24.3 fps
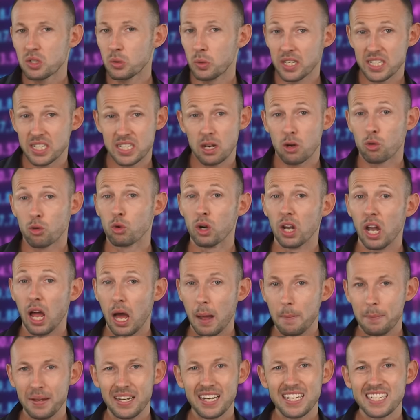to its
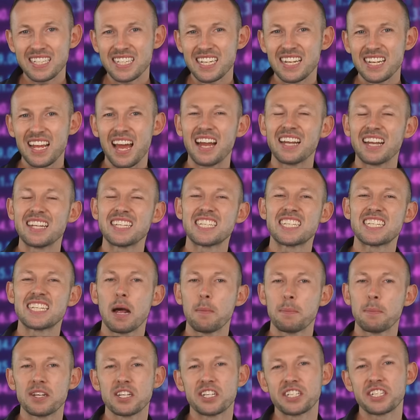reliability and
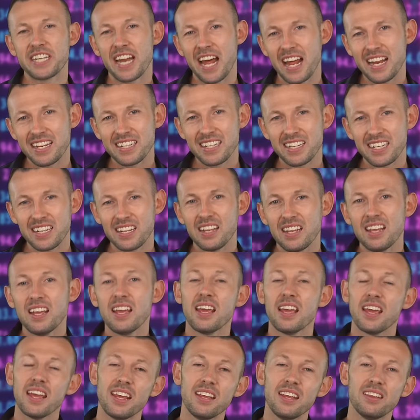established standing
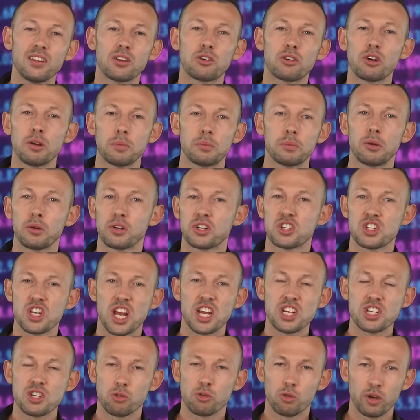in the crypto
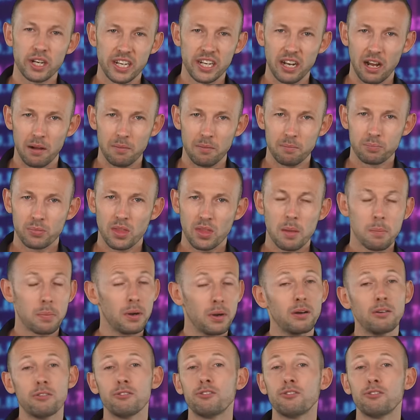exchange arena. But